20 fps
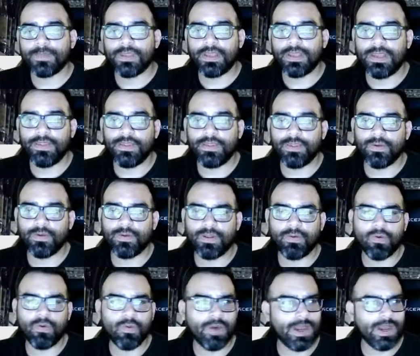And then they were like, well,
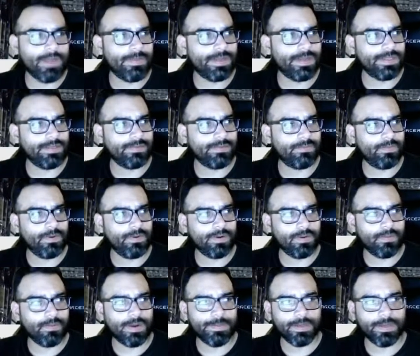why am I, why
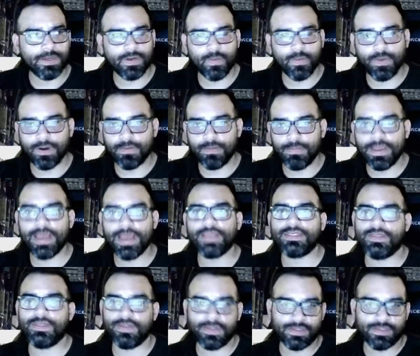am I going to wear a mask? And
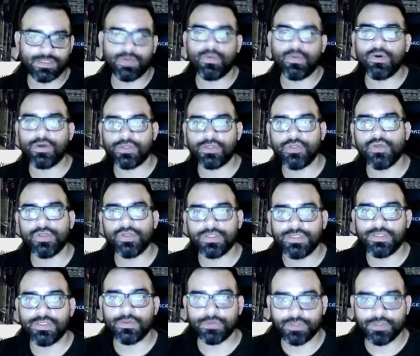then they said, well, because you can
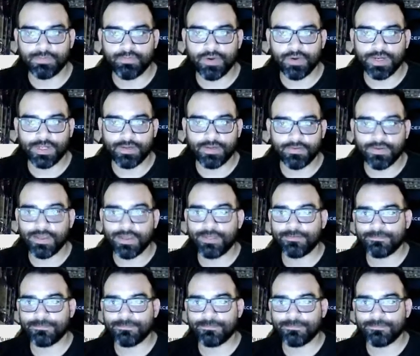still spread it, right?